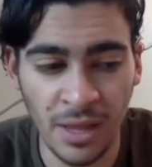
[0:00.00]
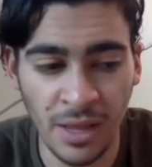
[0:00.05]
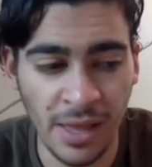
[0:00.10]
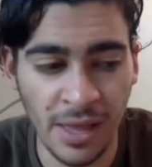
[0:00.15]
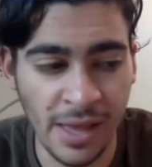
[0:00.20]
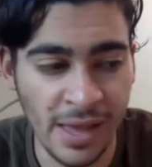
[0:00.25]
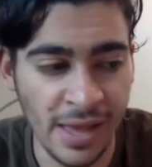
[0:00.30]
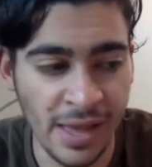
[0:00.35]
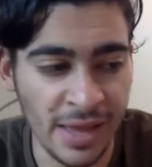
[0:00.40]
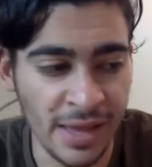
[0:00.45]

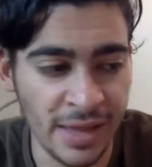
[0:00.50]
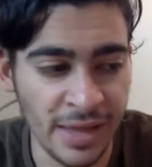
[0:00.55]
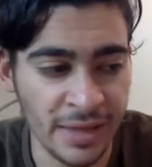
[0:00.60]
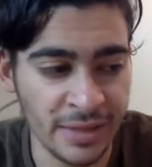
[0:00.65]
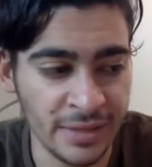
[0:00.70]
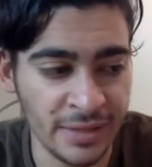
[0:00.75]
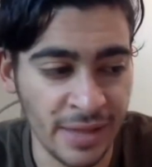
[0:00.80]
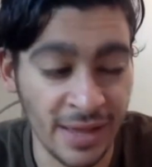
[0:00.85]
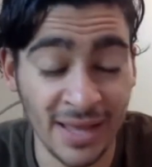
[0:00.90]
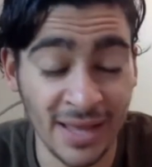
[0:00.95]

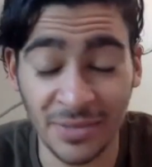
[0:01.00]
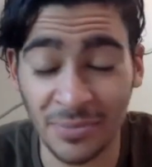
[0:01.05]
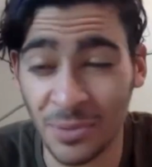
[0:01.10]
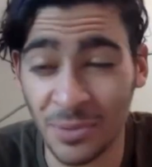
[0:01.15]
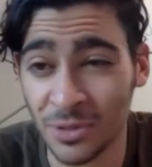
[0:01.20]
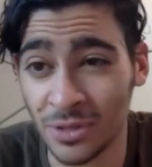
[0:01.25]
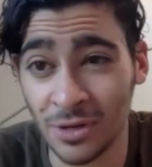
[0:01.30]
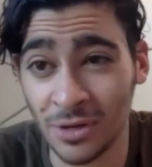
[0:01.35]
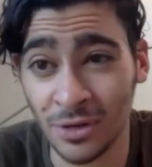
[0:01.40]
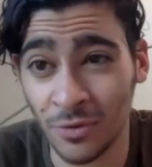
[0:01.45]
And I got to
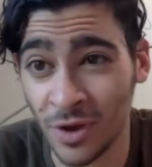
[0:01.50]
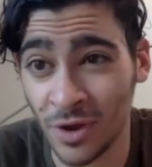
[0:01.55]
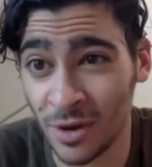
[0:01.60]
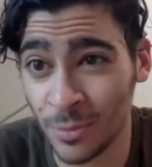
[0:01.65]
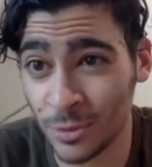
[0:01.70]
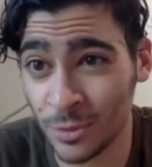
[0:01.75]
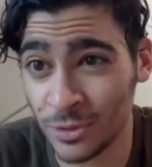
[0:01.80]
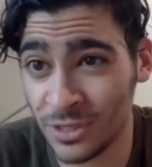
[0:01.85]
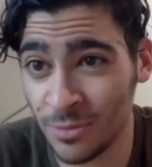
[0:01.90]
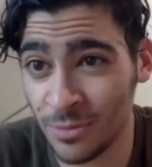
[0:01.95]
build an
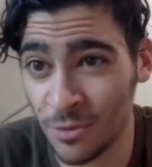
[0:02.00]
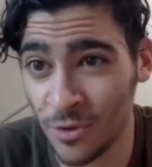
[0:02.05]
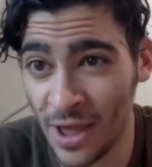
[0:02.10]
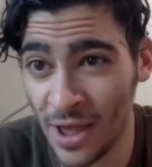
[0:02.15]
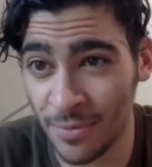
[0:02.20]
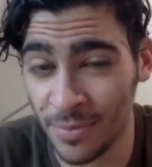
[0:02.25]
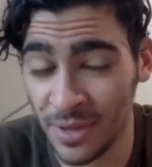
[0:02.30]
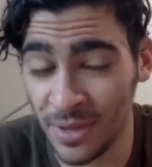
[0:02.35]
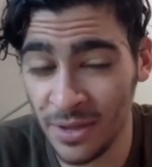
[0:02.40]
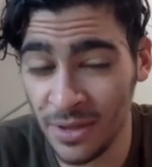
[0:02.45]
incredible team
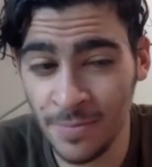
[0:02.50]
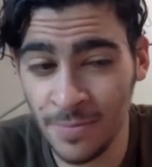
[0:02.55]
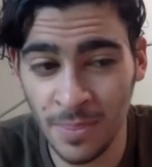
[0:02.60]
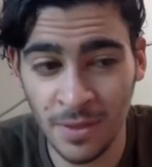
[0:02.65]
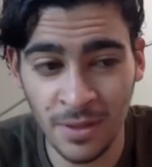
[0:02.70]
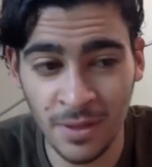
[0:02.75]
around me.